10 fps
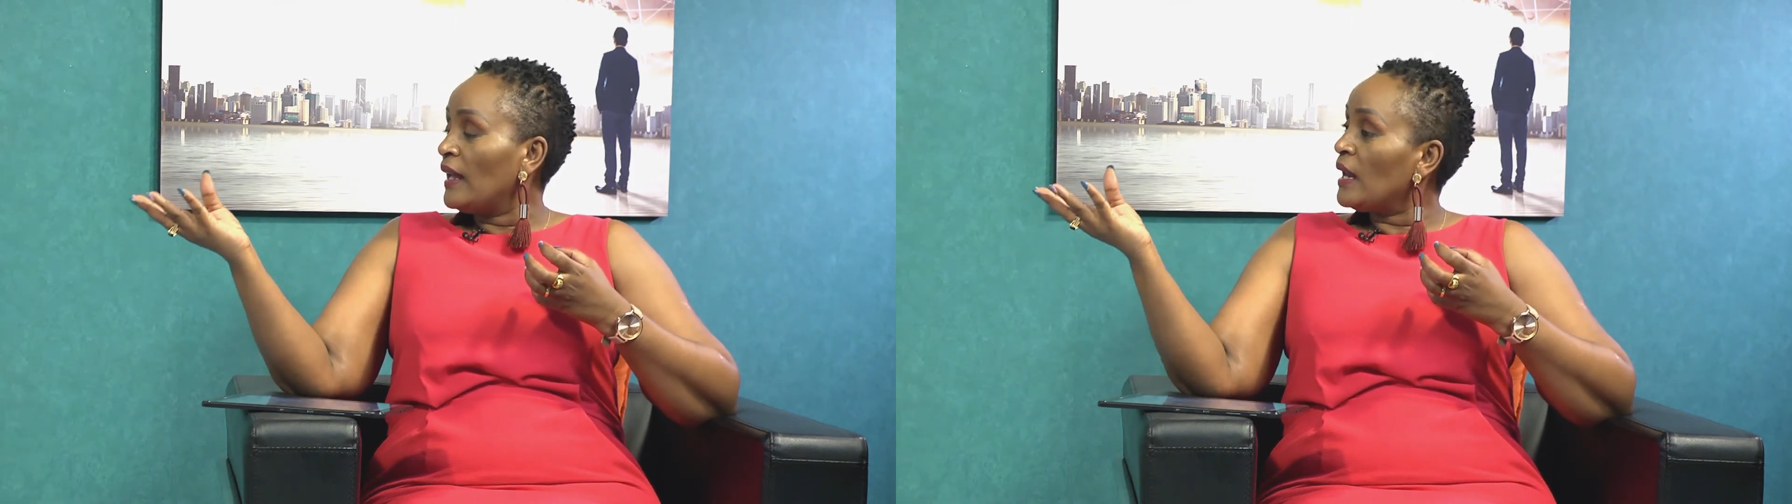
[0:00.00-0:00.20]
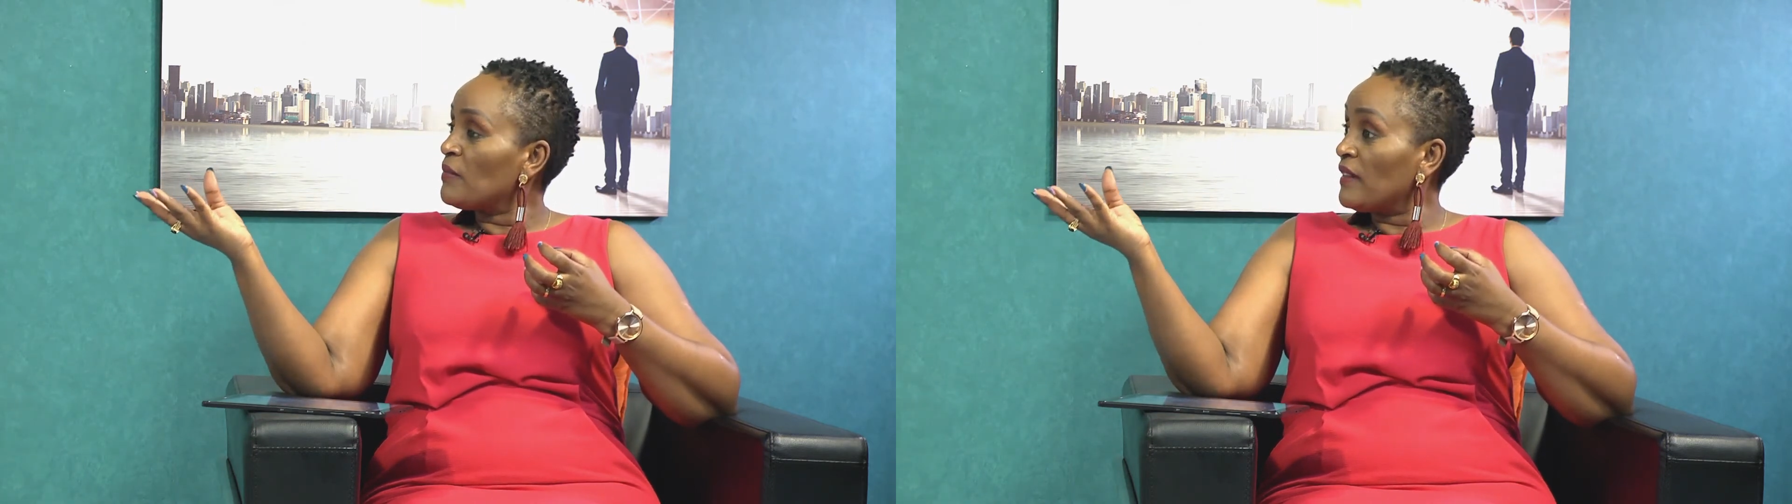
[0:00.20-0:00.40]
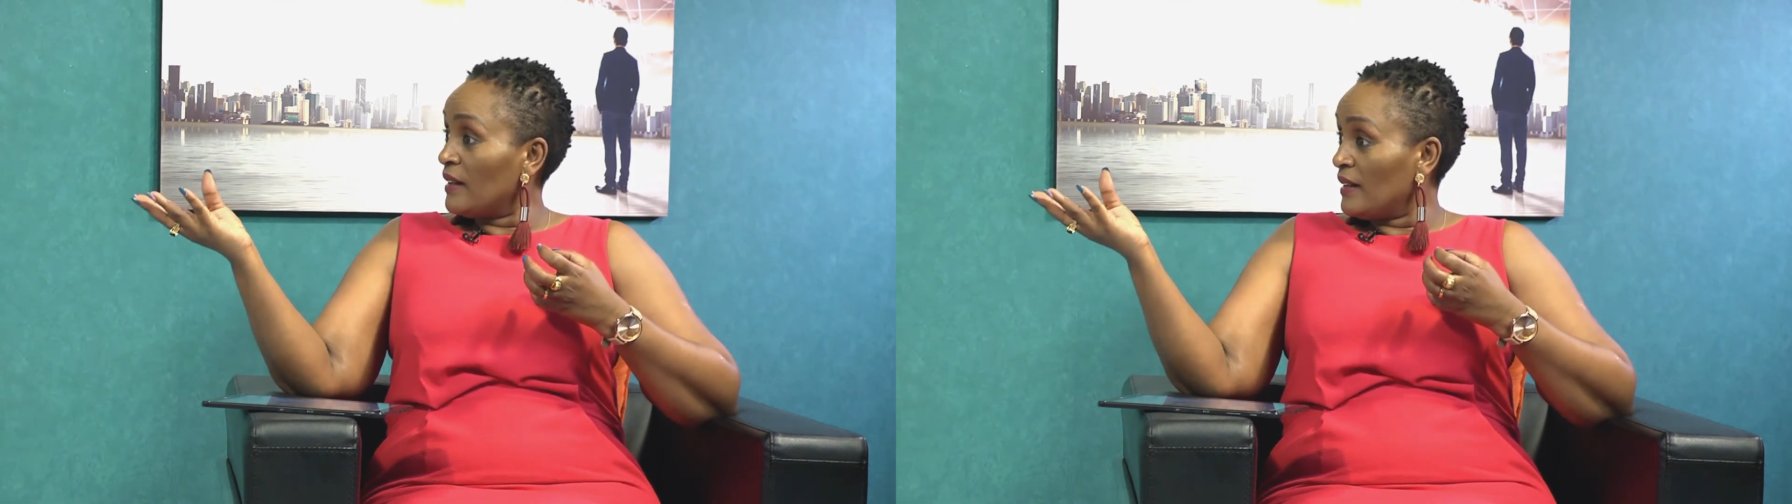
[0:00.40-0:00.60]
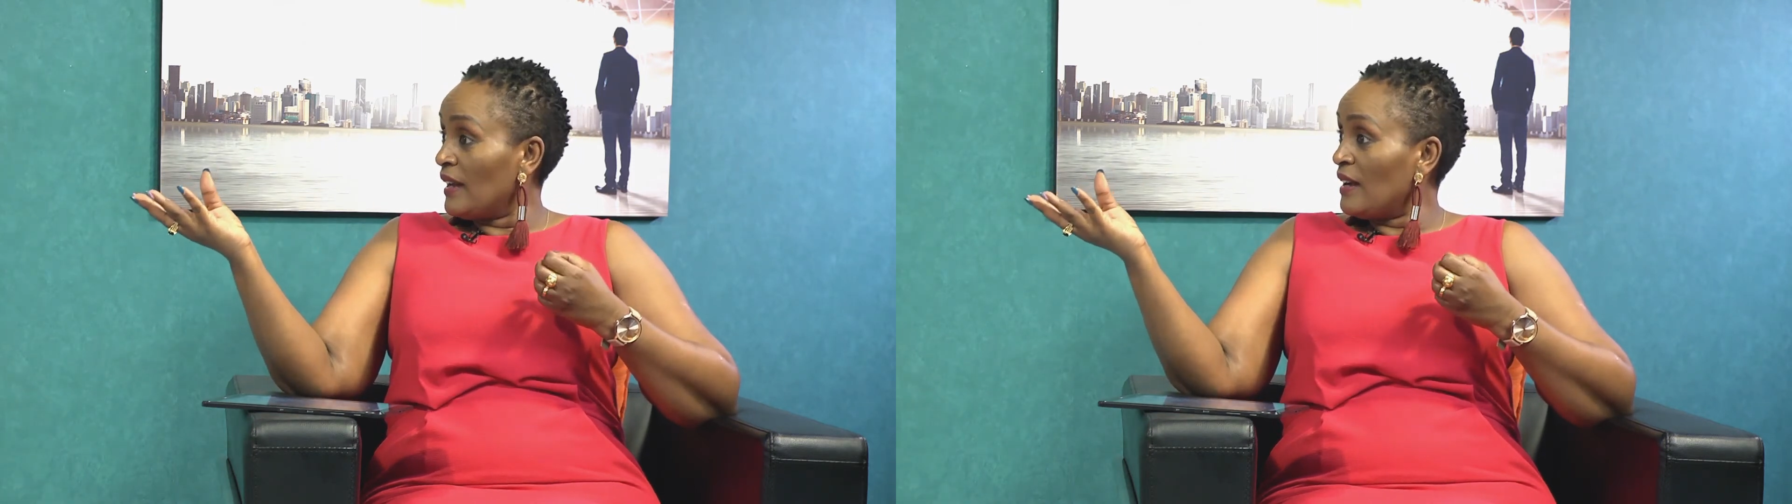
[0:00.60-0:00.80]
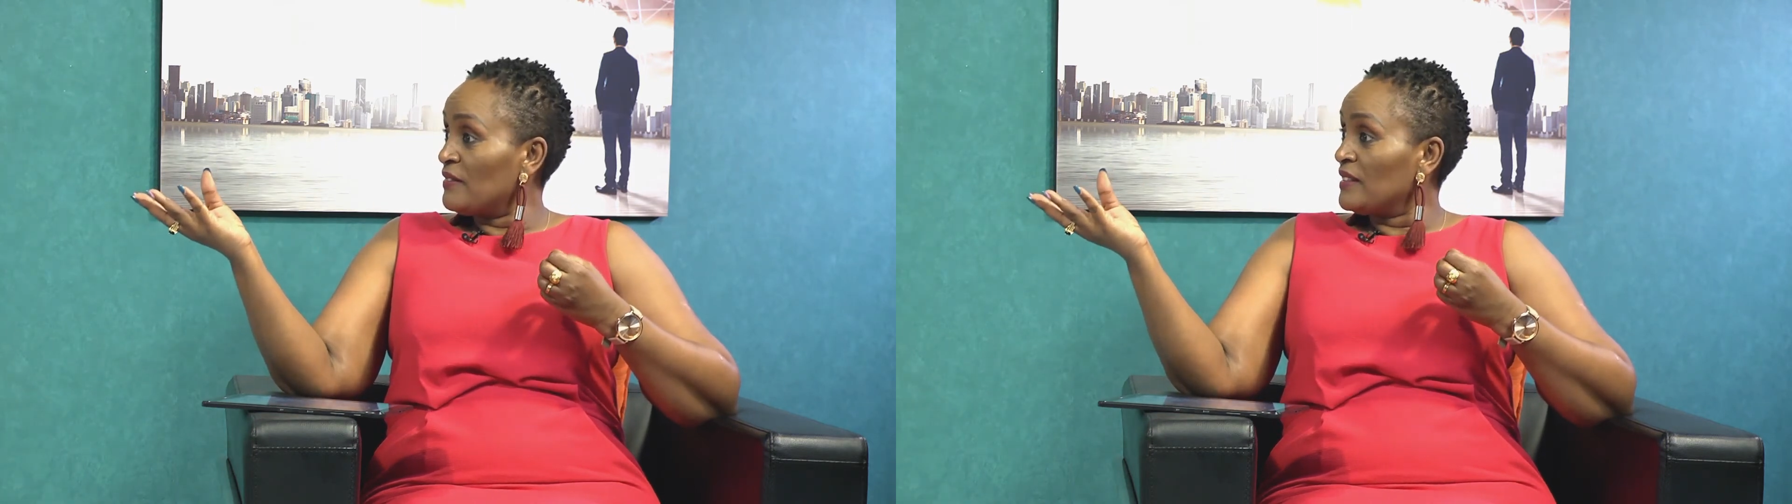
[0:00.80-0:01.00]
And I'm thinking I
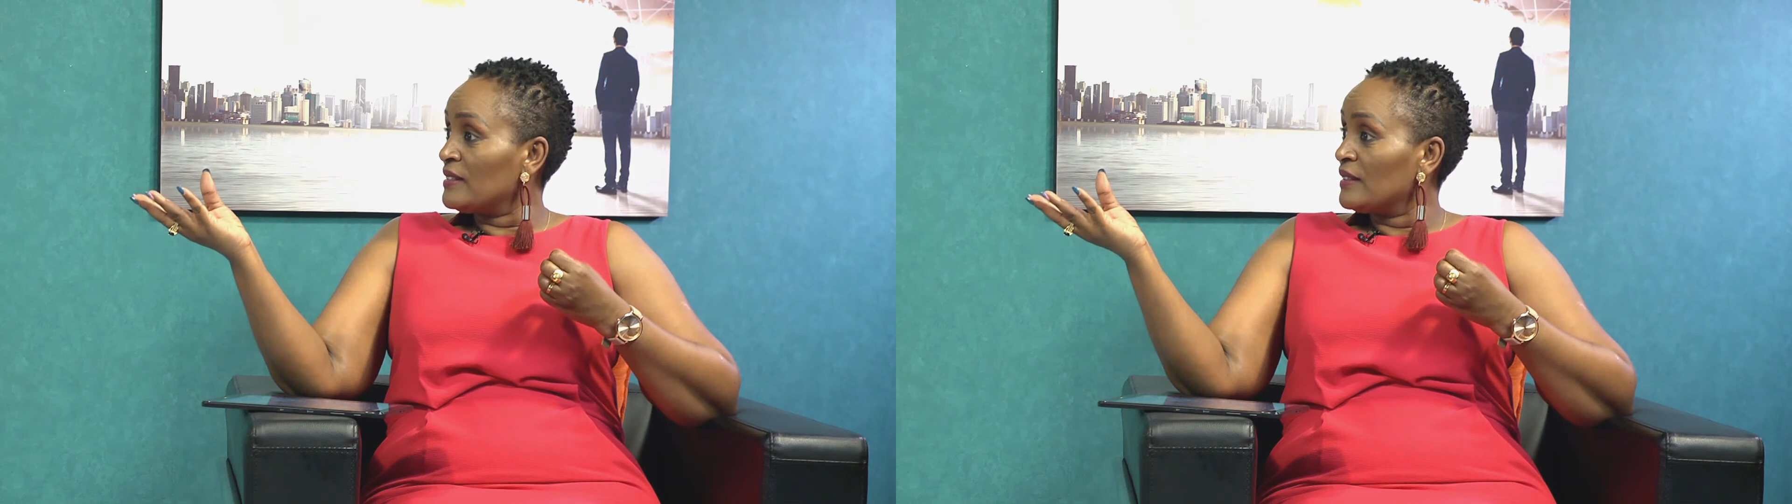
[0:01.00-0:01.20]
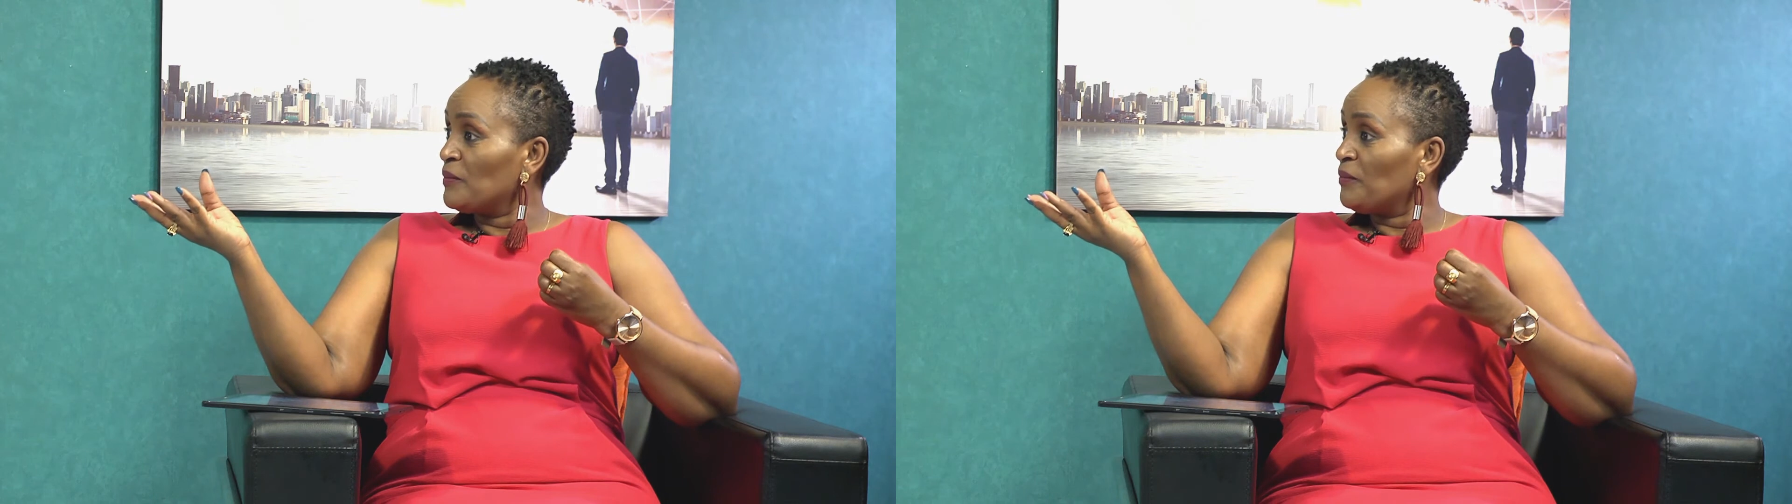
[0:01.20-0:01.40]
have it.